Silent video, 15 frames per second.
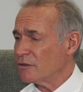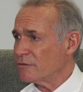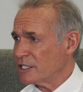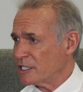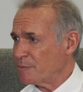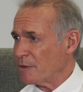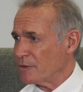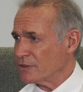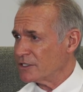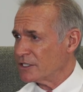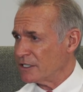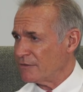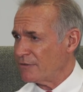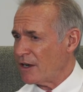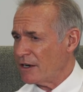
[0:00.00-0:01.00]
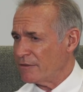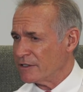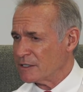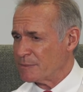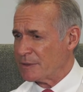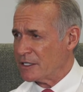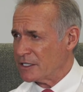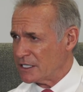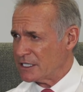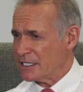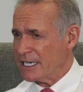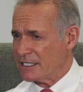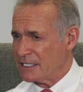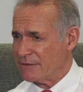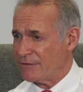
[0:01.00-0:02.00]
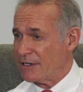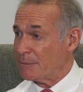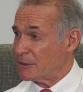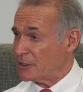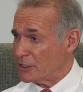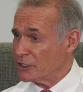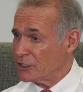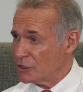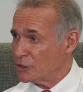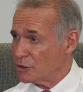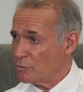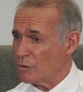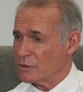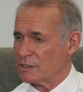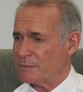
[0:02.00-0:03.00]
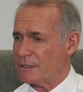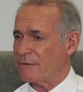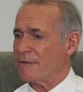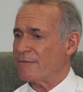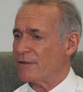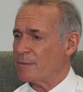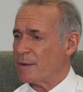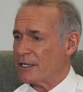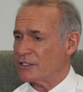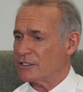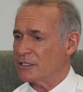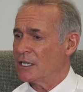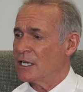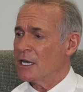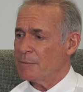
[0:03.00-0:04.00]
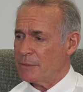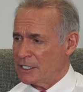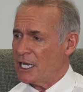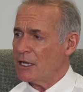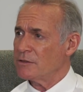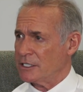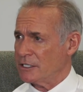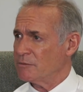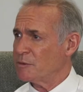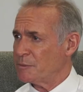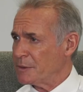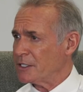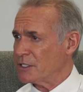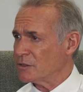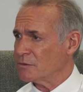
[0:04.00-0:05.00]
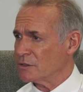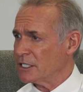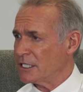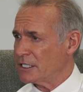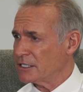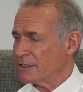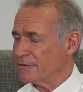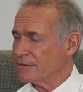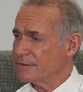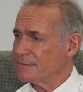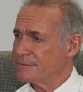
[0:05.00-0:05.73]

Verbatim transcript: your response to the virus because it's an anti-inflammatory and you do want a bit of inflammation. But codeine would be a good alternative.